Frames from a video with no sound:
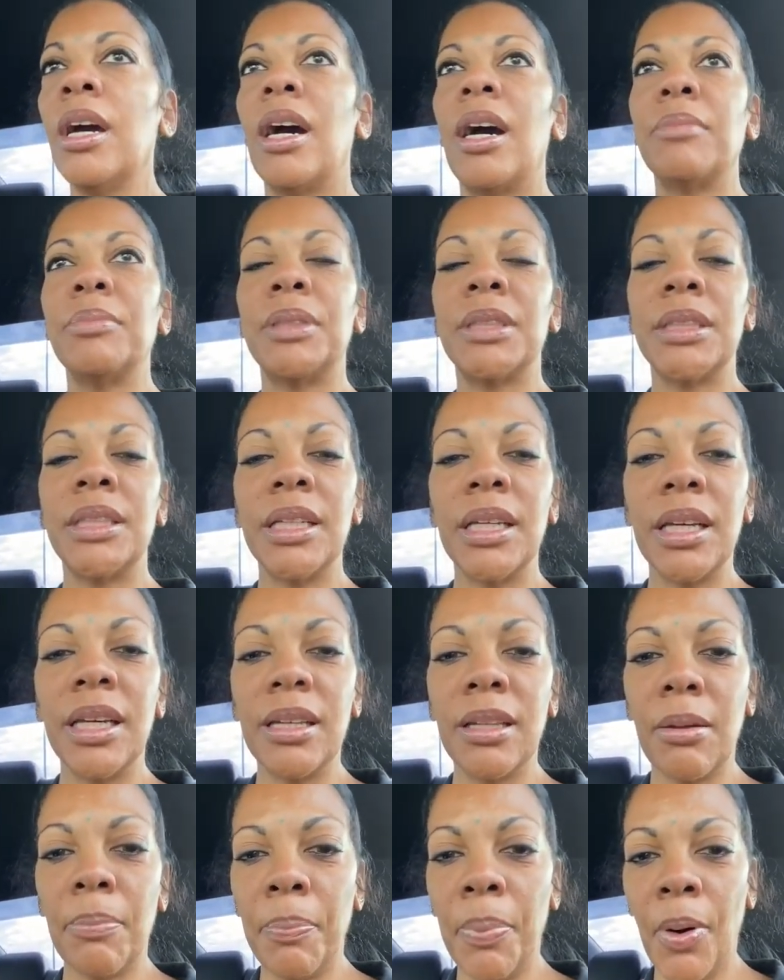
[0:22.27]
I'm sitting
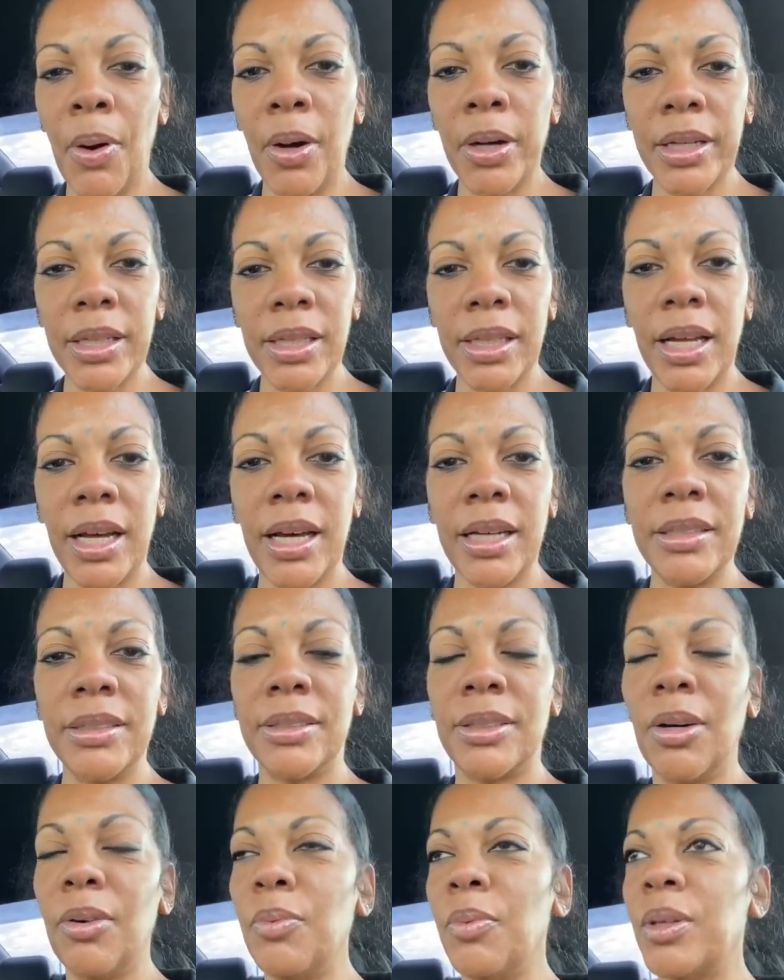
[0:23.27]
in the parking lot.
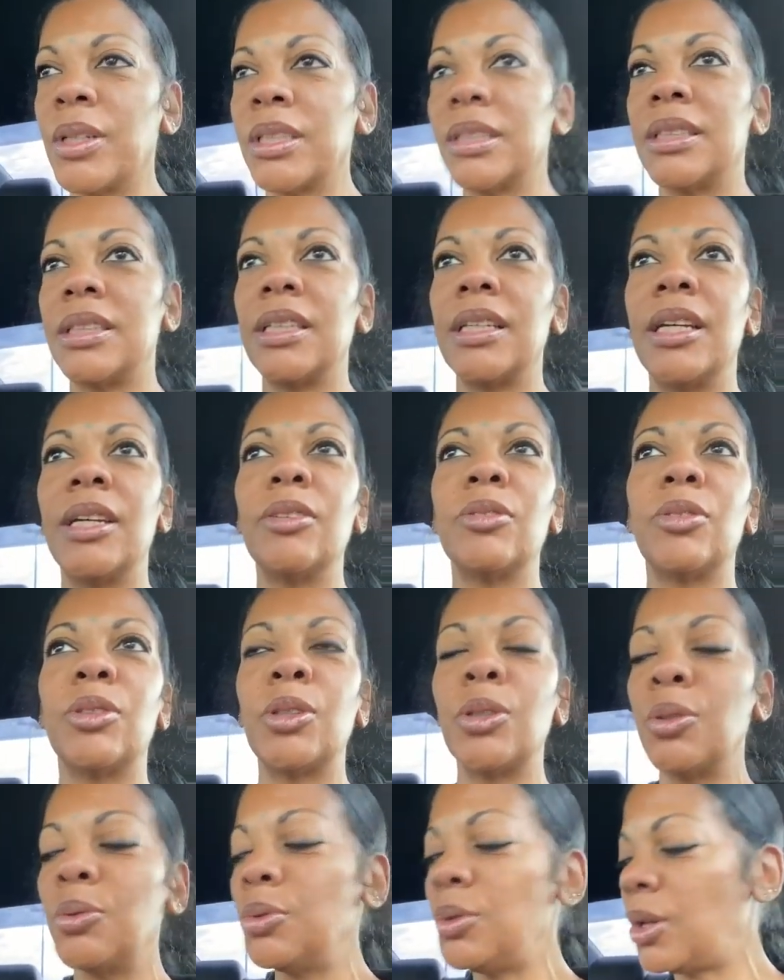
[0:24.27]
Don't wanna sit here
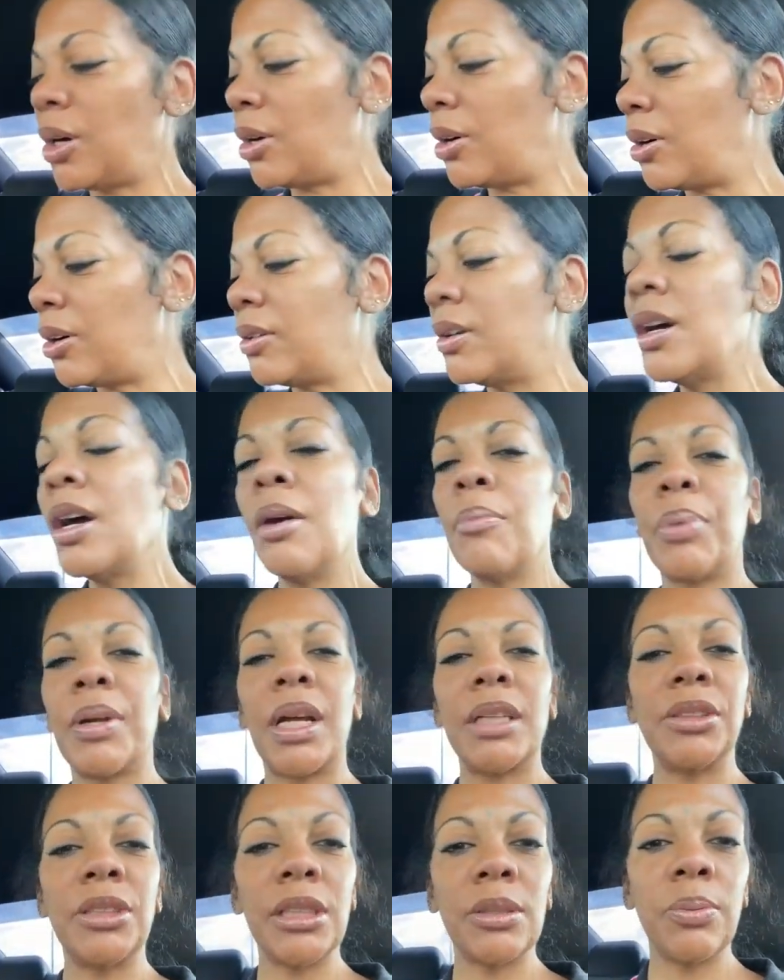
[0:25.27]
too long, but
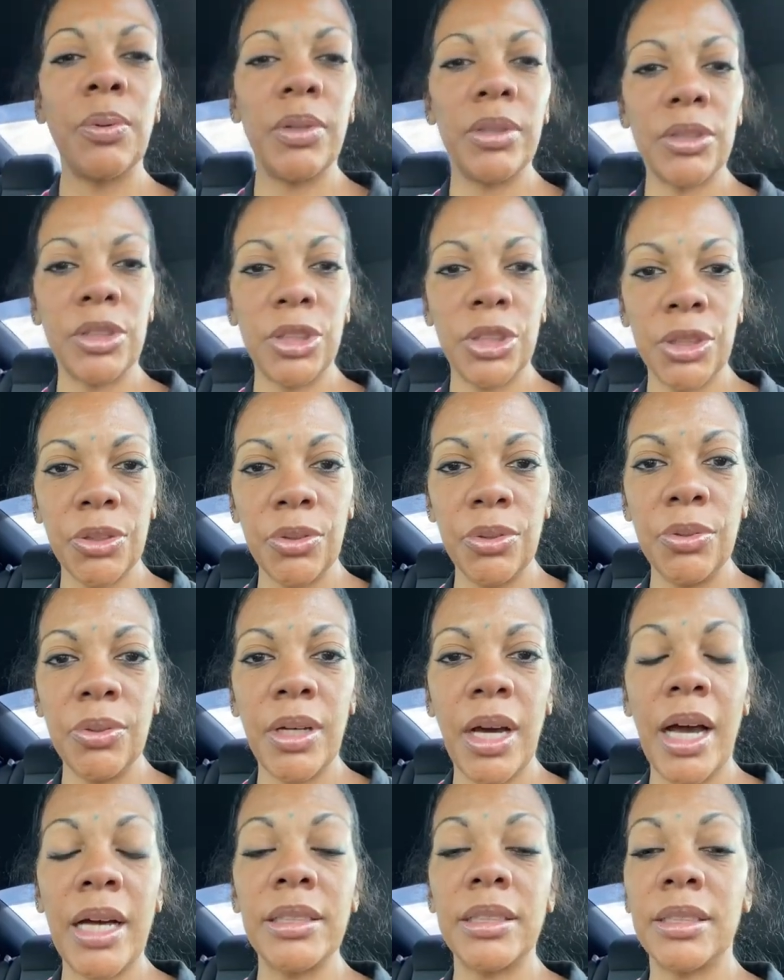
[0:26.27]
I just wanted to show you
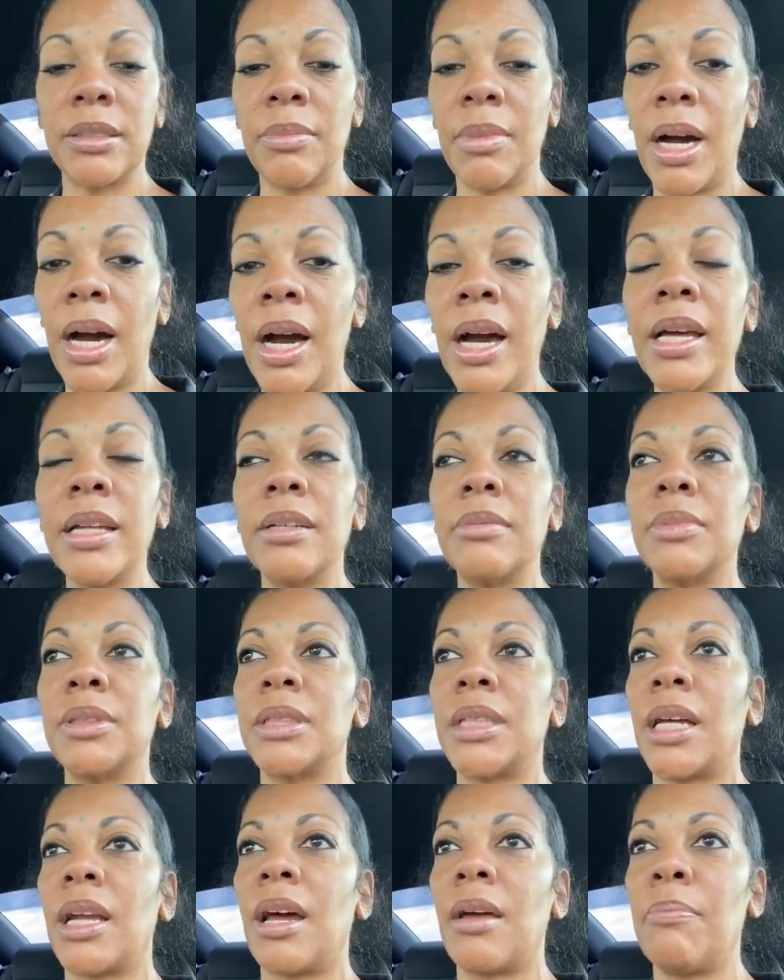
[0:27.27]
guys some items
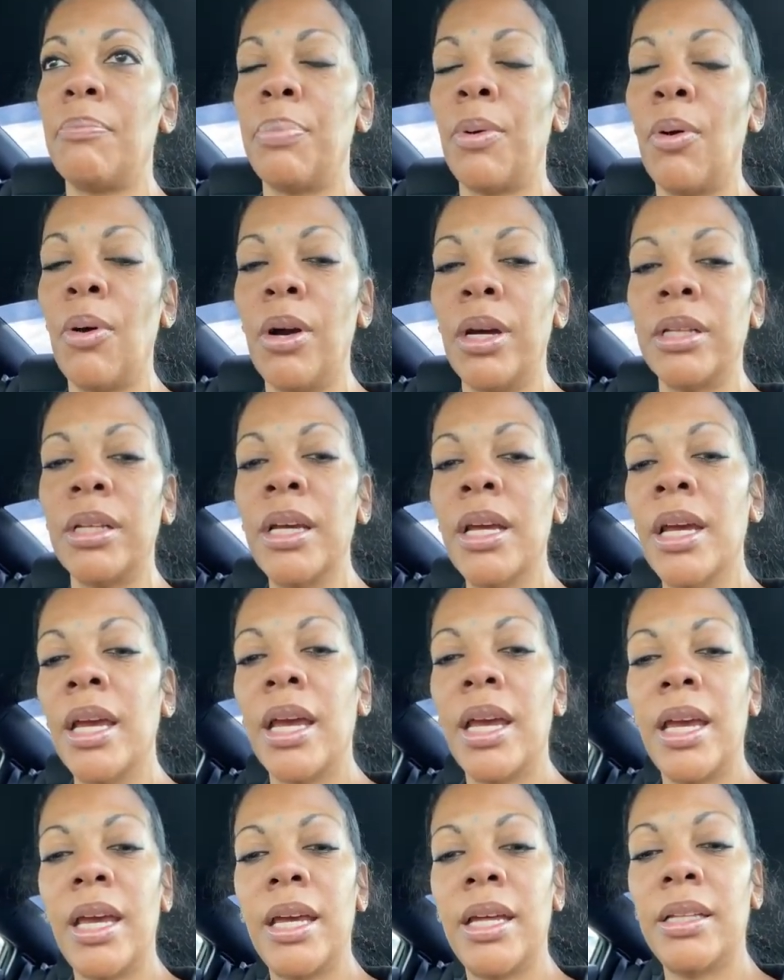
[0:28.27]
that I bought
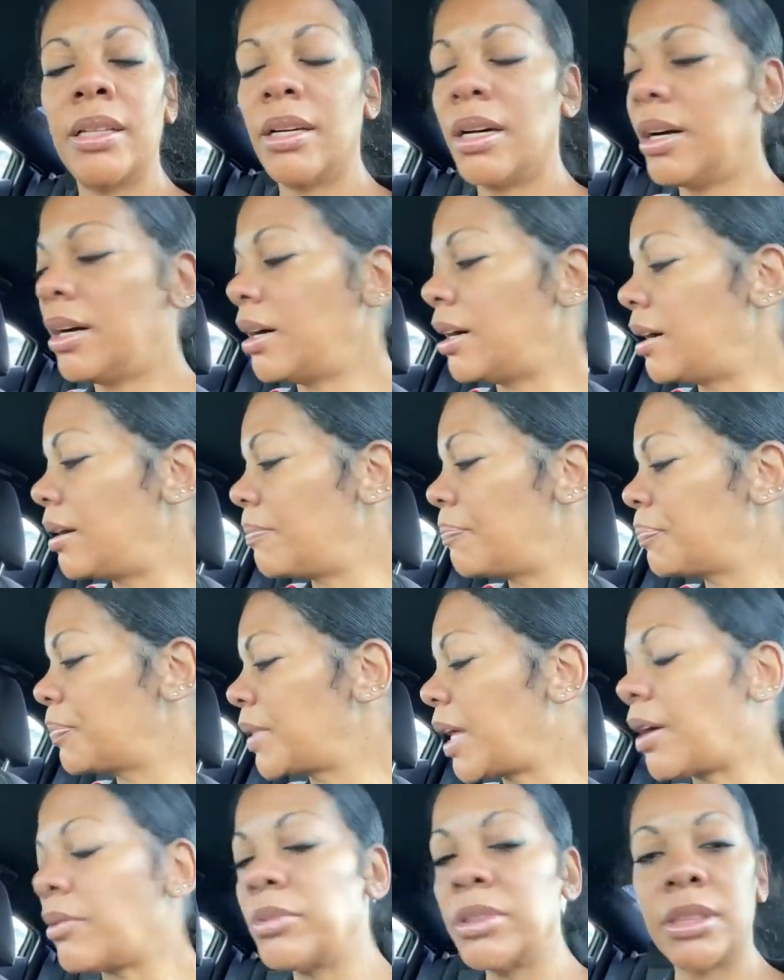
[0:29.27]
and um,
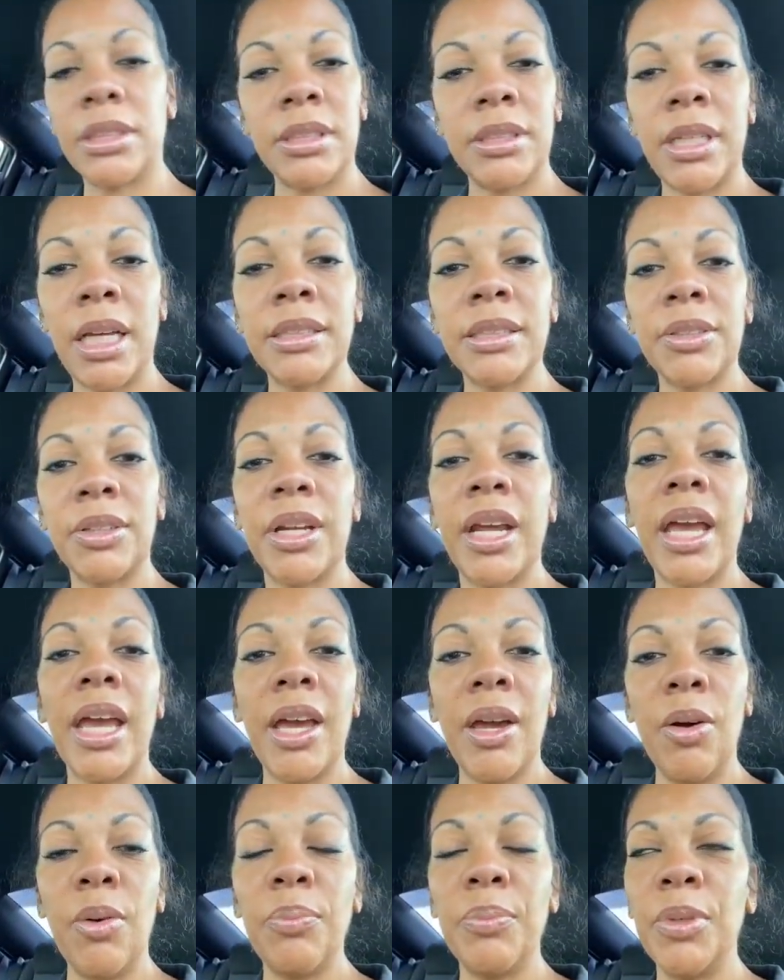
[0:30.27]
that was that's going to
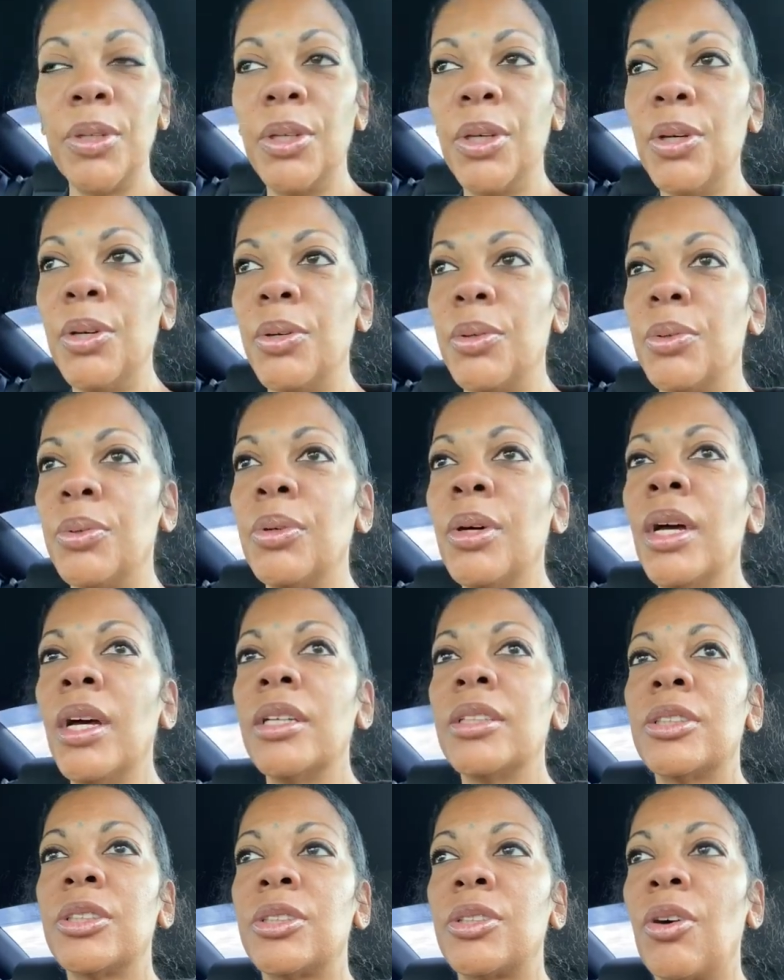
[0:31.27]
help you
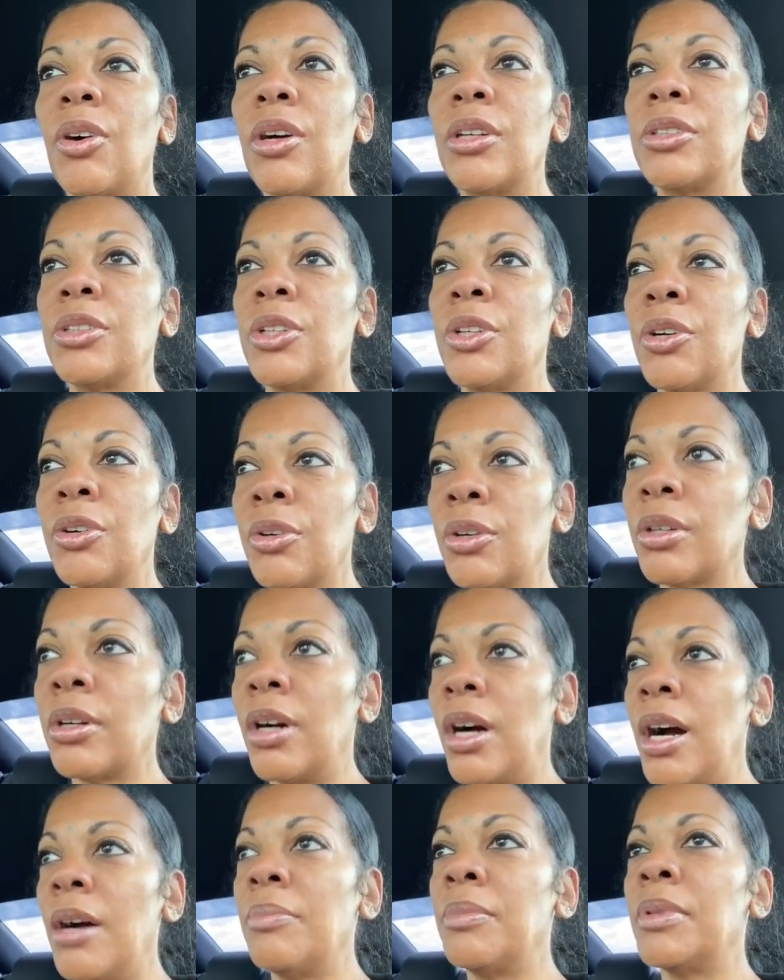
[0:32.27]
start your
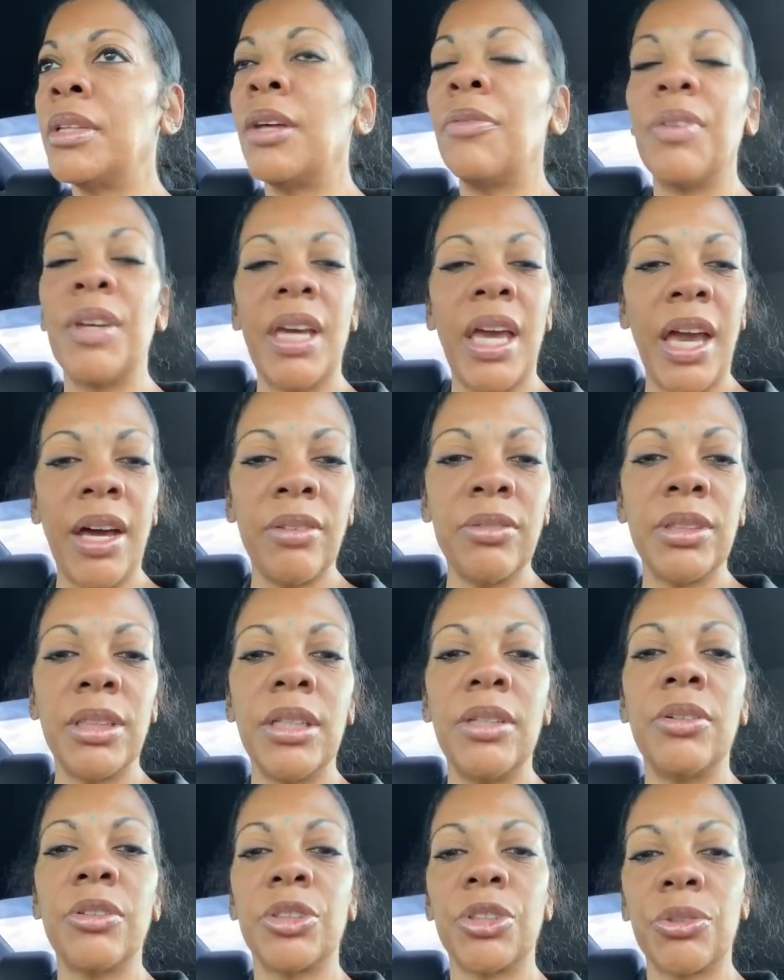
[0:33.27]
um, living
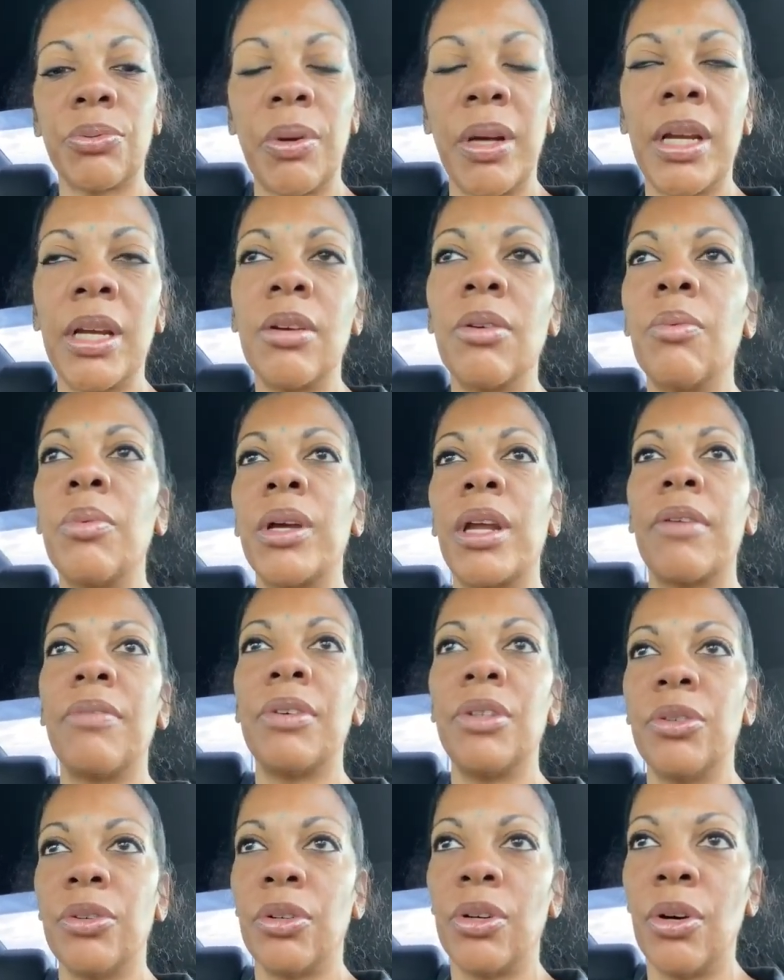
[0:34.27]
healthy or shredding or whatever
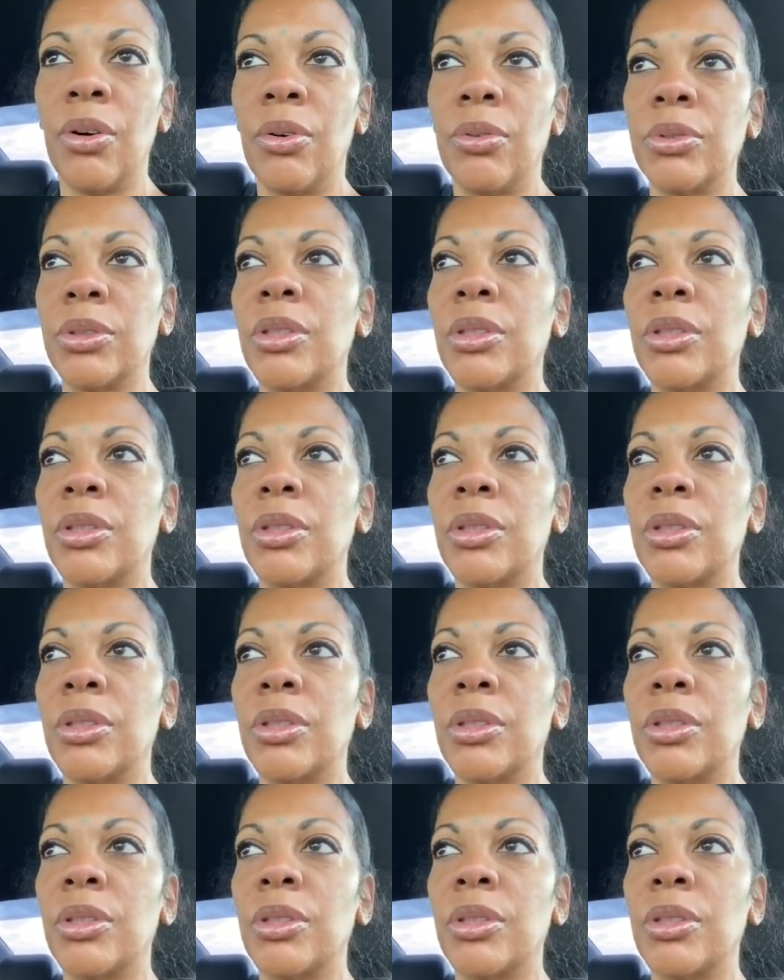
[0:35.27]
your goal.